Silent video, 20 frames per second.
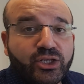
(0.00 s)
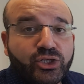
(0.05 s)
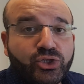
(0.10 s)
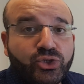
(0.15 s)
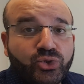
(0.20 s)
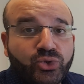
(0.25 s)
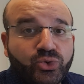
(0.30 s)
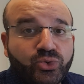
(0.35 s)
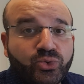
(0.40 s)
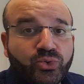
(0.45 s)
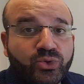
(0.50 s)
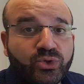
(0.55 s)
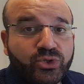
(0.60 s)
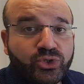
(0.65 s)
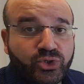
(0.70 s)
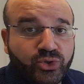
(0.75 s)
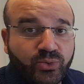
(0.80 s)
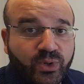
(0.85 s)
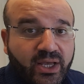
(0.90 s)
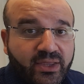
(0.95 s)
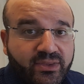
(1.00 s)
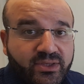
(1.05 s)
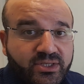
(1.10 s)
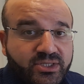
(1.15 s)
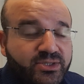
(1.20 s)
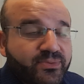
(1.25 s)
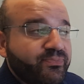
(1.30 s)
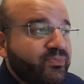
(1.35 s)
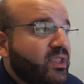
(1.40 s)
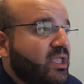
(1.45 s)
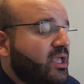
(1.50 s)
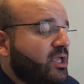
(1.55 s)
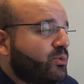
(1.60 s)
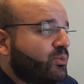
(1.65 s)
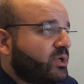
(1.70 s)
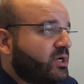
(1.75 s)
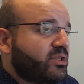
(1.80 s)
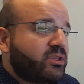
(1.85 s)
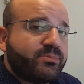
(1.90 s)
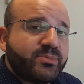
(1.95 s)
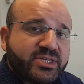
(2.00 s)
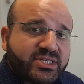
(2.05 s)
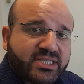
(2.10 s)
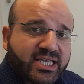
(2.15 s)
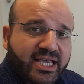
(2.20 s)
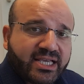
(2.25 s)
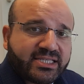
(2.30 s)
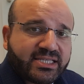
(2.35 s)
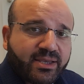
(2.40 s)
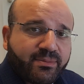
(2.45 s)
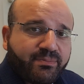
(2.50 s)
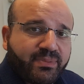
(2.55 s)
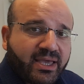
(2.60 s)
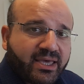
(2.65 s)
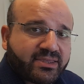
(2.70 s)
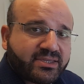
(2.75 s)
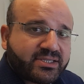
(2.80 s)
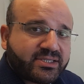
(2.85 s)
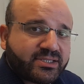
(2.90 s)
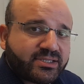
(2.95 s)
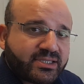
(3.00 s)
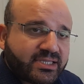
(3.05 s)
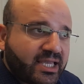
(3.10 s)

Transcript: to others. And one of the mistakes empaths